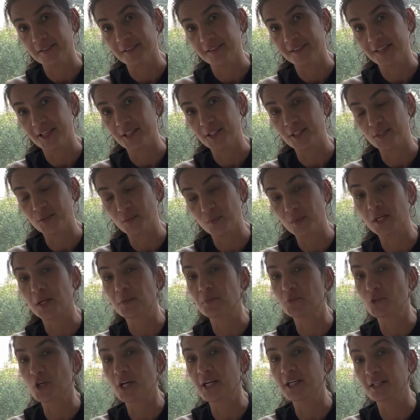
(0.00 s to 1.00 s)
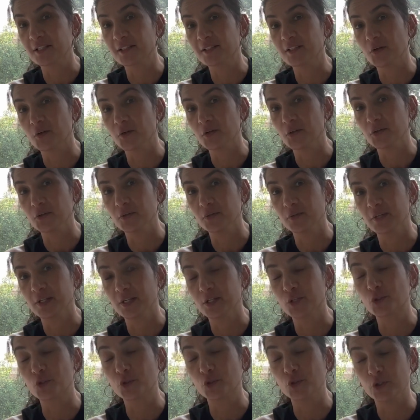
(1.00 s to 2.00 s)
That's what I'm trying to tell you.
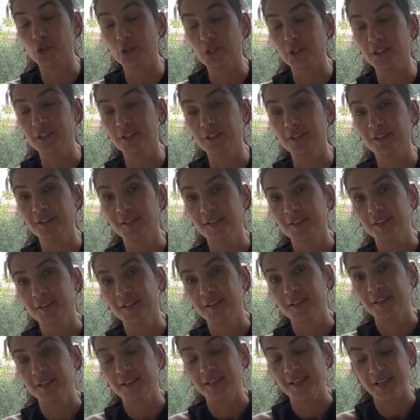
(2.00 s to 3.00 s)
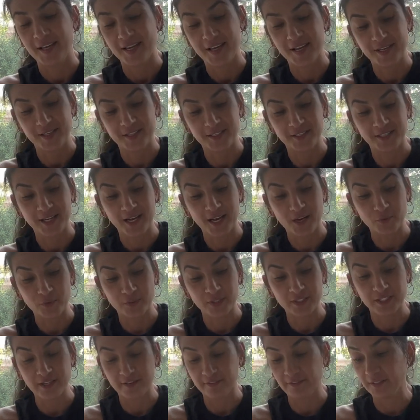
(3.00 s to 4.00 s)
It's good. And I
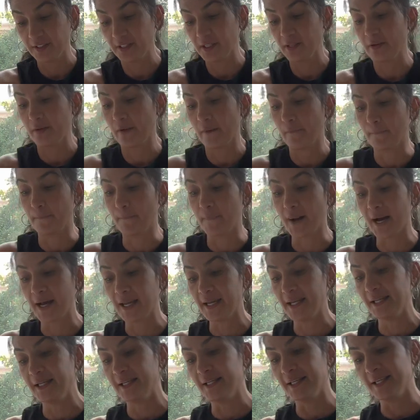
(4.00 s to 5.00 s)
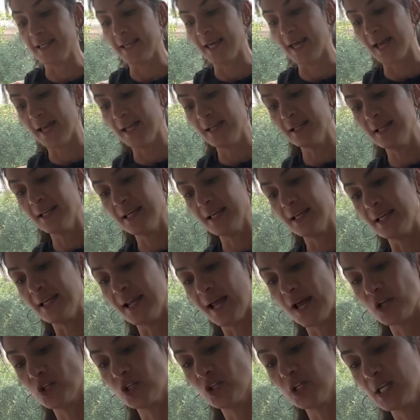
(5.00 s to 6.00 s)
would definitely buy it again. And
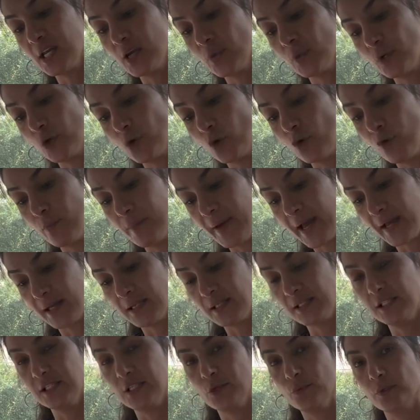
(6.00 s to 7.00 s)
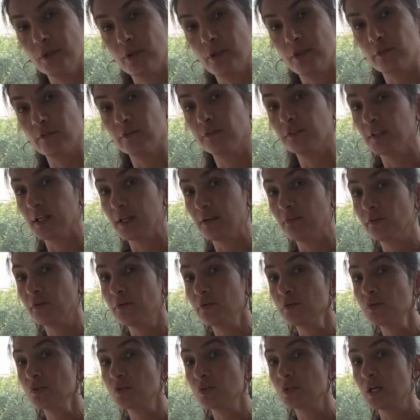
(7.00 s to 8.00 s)
actually, I want to go back and see what other
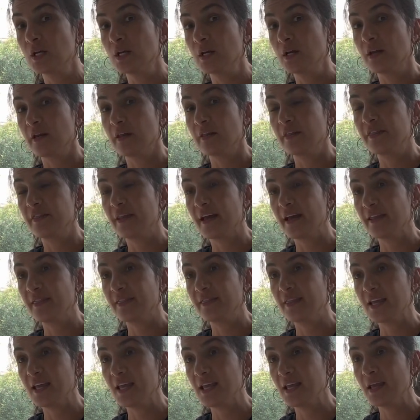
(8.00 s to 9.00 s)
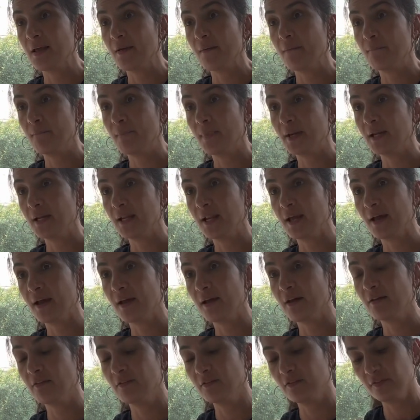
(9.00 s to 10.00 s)
flavors that they might
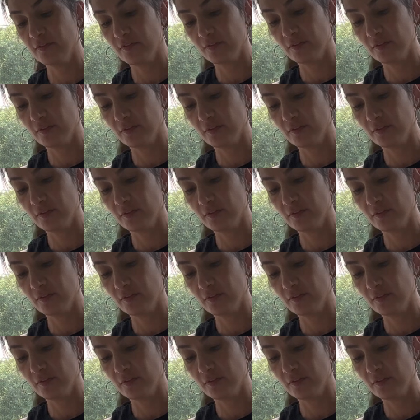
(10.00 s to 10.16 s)
have.